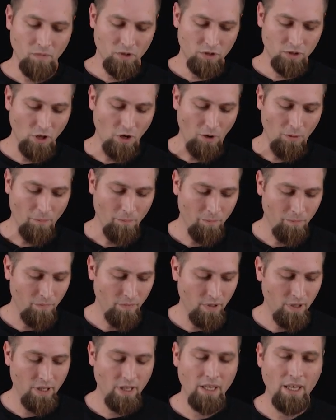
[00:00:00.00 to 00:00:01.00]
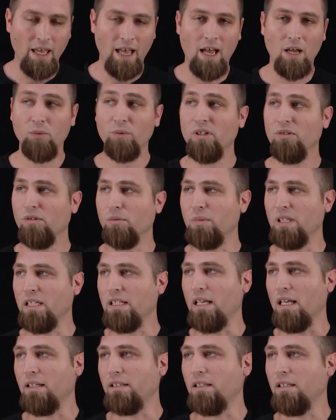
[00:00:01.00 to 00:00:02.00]
So, how do we
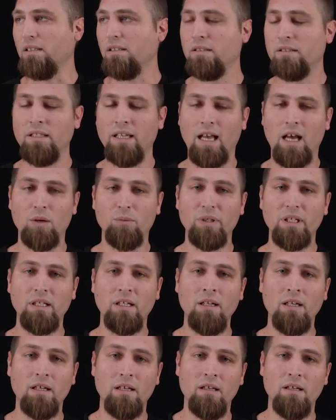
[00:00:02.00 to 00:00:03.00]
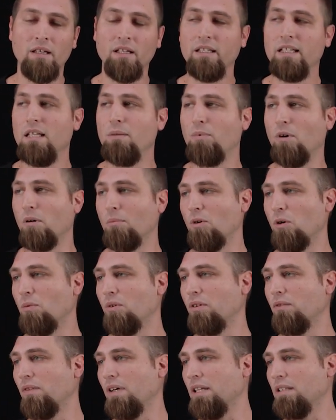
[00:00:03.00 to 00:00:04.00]
remediate this? How do we keep our
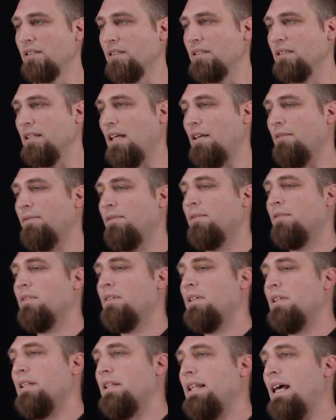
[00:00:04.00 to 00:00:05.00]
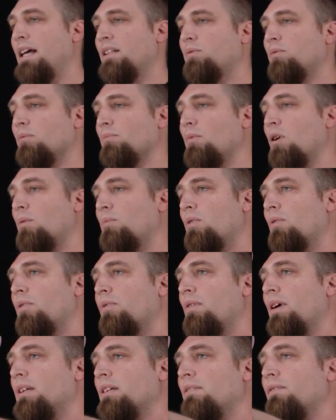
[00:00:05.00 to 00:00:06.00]
mobile devices safe? That's where mobile
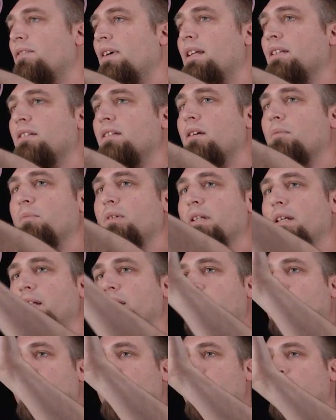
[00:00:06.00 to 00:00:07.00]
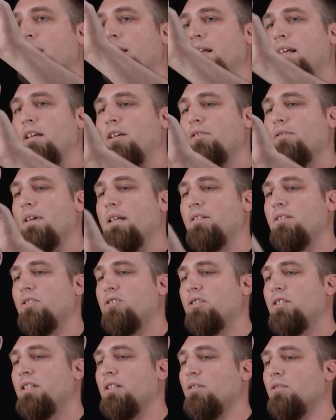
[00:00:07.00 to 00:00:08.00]
threat defense comes in. It creates a
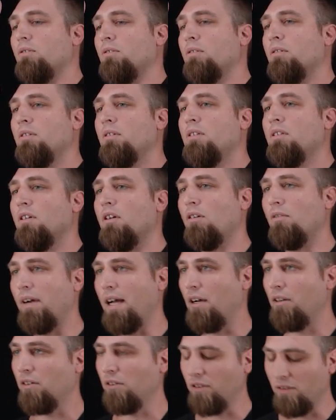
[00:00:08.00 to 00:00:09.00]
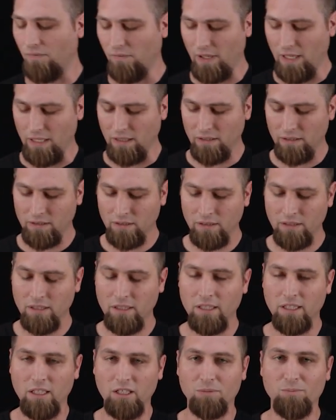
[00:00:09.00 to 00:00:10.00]
shield around our device.
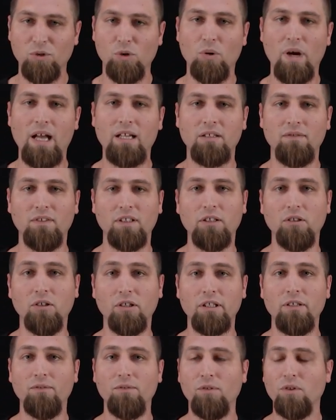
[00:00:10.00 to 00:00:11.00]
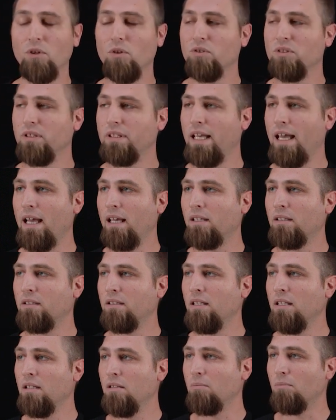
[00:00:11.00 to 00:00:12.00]
It's proactively looking for those
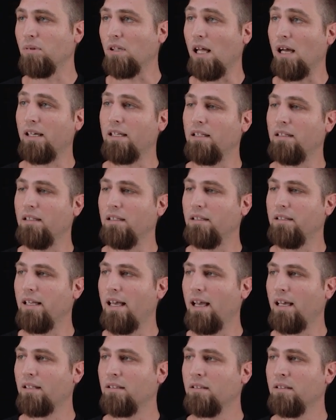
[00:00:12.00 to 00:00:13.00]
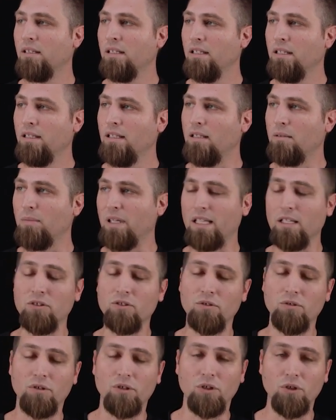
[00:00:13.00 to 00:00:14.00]
attacks, blocking the attacks, and making
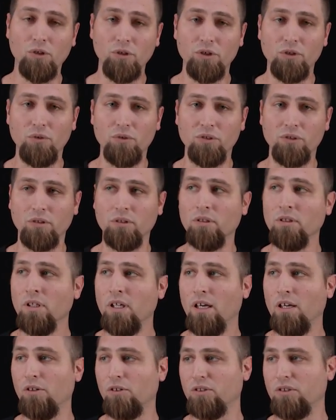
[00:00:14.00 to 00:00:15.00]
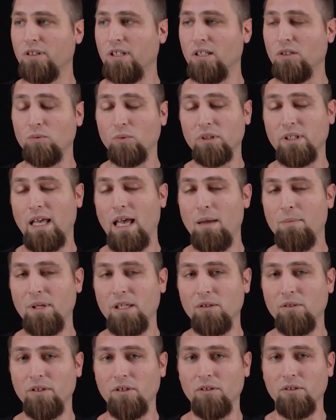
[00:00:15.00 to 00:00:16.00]
sure your user understands what's
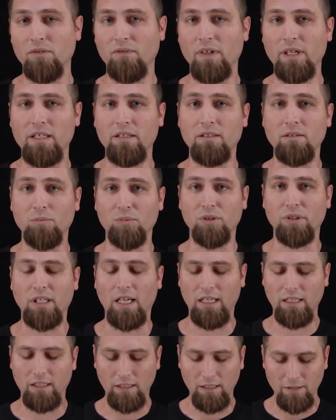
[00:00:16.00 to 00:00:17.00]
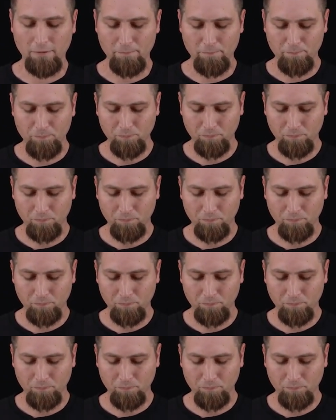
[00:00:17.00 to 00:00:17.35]
happening on their device and protecting it.